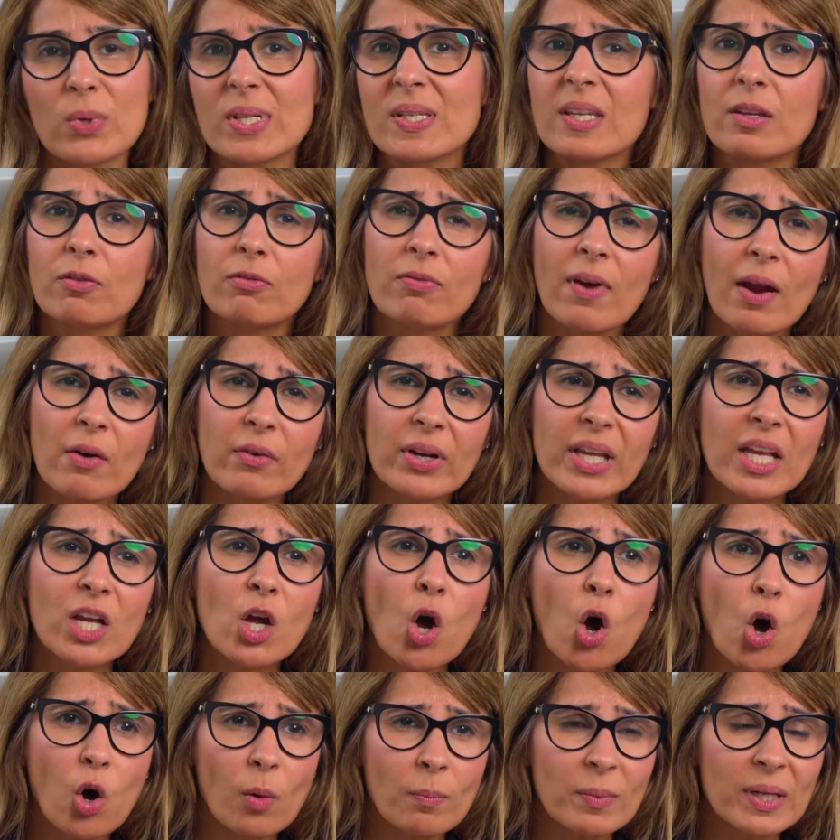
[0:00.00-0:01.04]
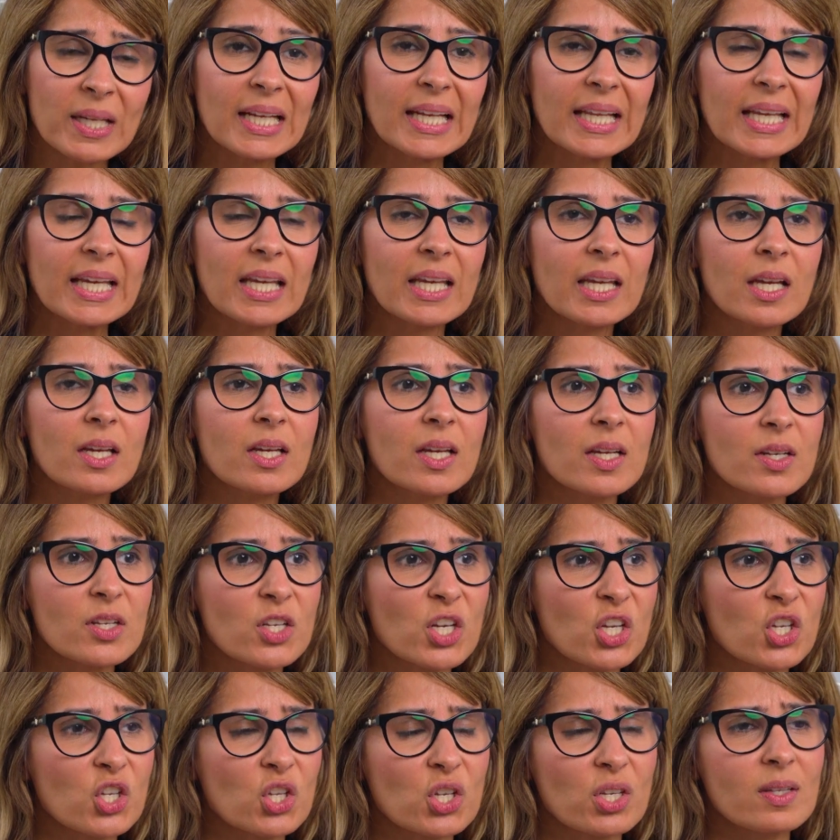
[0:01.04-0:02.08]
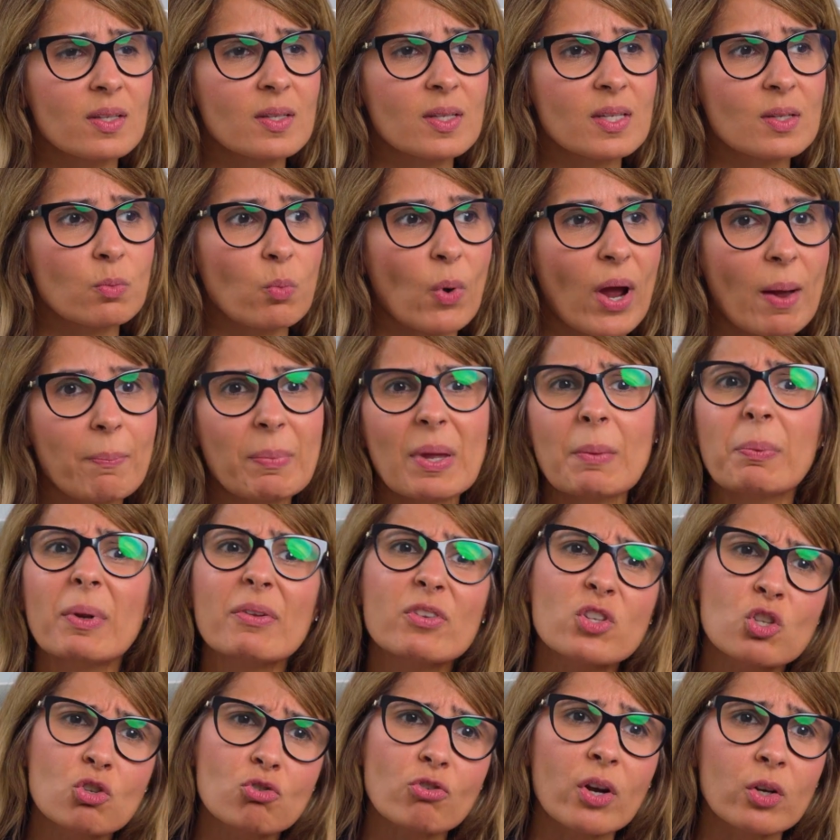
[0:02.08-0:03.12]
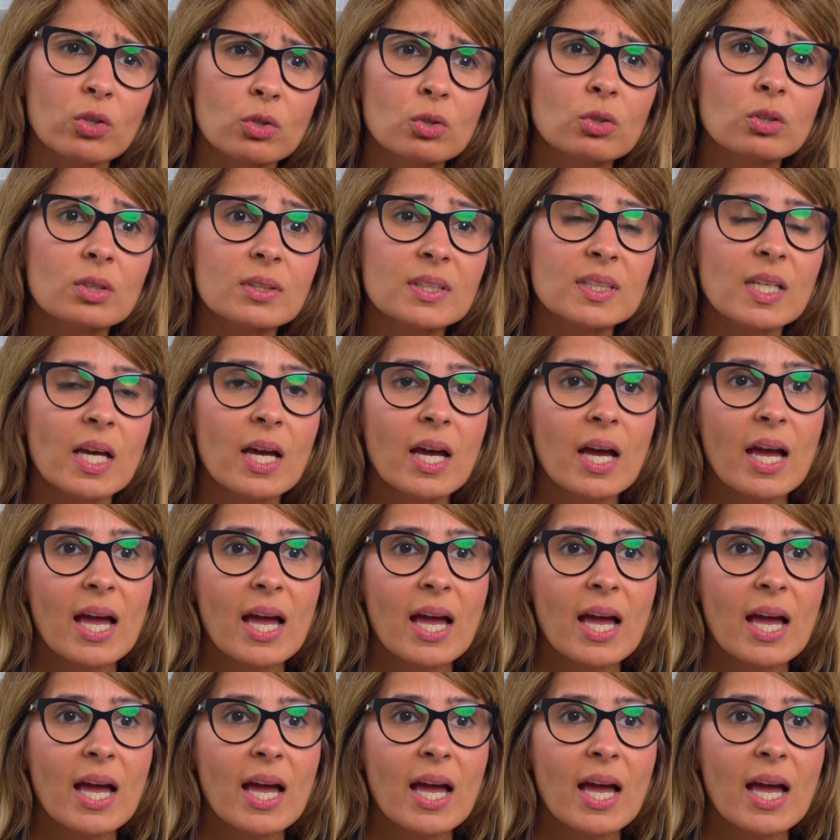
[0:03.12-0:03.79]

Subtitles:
see very commonly conditions where people have struggled